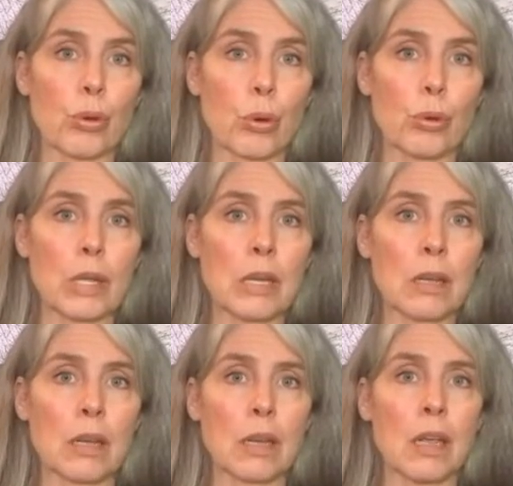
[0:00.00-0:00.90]
Holding.
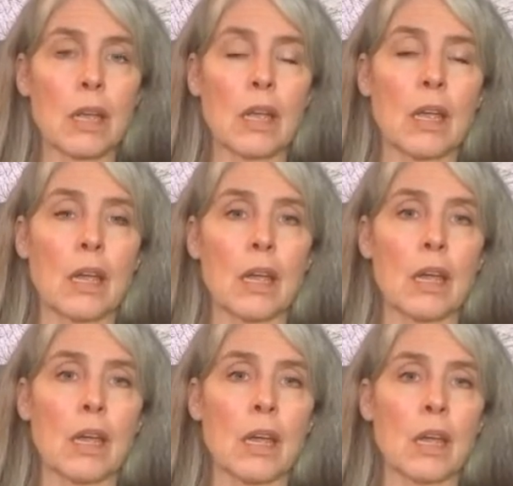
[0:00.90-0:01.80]

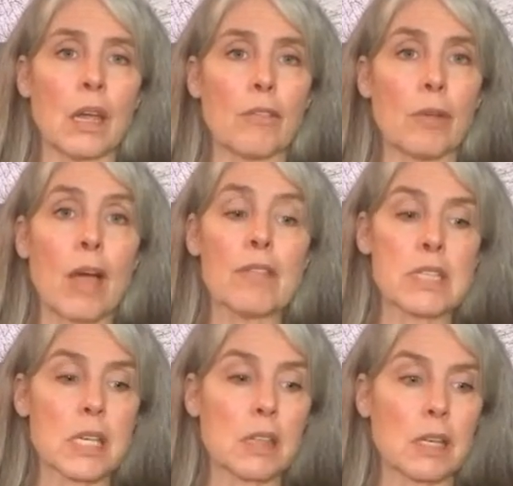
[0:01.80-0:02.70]
And if you haven't
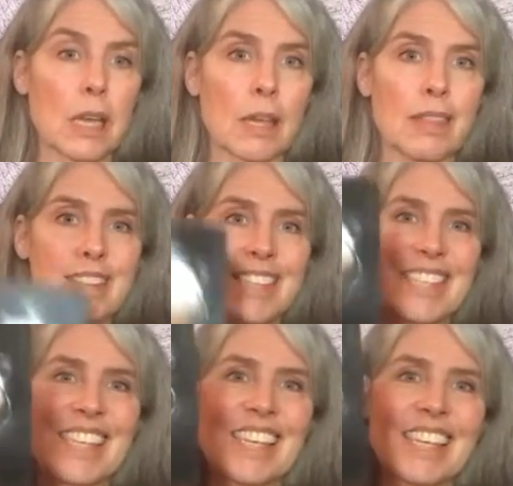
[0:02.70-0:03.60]
seen the deck, this is
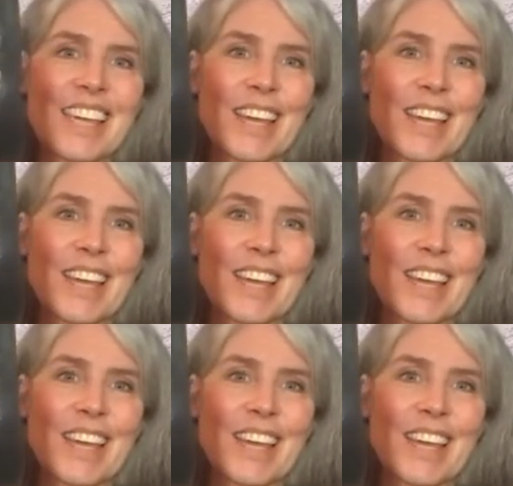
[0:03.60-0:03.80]
the